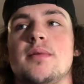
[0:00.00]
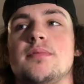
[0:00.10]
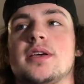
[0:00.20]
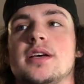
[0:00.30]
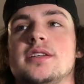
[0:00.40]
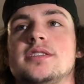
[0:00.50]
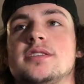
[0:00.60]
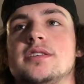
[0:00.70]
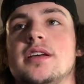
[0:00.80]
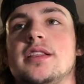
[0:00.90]

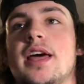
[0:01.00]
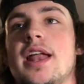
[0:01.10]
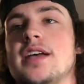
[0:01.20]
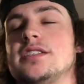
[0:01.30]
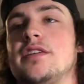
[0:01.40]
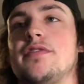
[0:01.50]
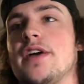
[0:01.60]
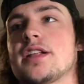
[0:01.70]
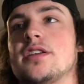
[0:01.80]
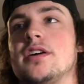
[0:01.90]
because it then has an
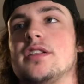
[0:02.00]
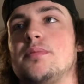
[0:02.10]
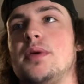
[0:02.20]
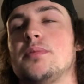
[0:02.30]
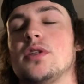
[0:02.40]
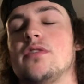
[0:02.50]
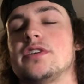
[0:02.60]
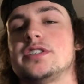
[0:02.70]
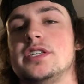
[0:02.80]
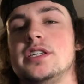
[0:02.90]
effect on the people
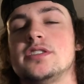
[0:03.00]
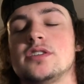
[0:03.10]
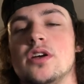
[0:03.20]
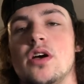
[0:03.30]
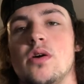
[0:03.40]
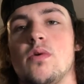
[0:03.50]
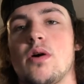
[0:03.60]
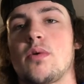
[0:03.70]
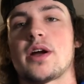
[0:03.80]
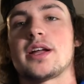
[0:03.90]
overseas who
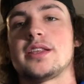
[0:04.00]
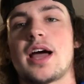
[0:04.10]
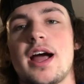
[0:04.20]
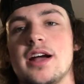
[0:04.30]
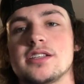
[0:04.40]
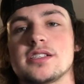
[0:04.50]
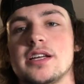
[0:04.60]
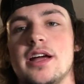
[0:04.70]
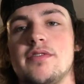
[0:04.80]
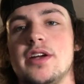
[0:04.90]
are working tirelessly
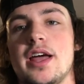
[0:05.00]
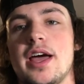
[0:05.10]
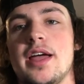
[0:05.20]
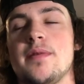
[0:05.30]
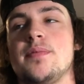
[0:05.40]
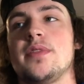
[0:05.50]
every day